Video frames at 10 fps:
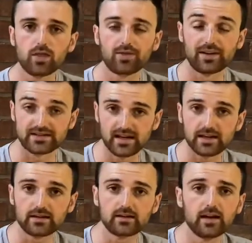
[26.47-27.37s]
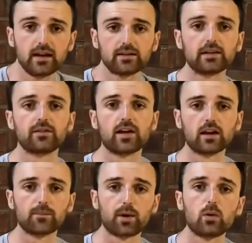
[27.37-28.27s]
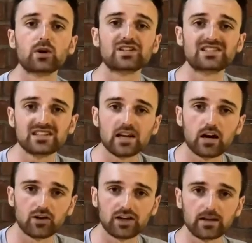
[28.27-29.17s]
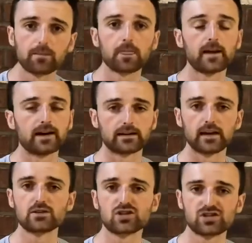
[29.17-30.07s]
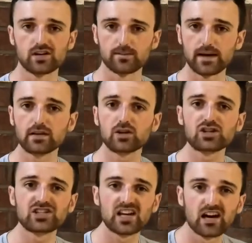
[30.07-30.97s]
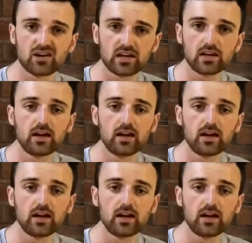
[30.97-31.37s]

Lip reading: designed to develop our CRE. Again, just a reminder, CRE,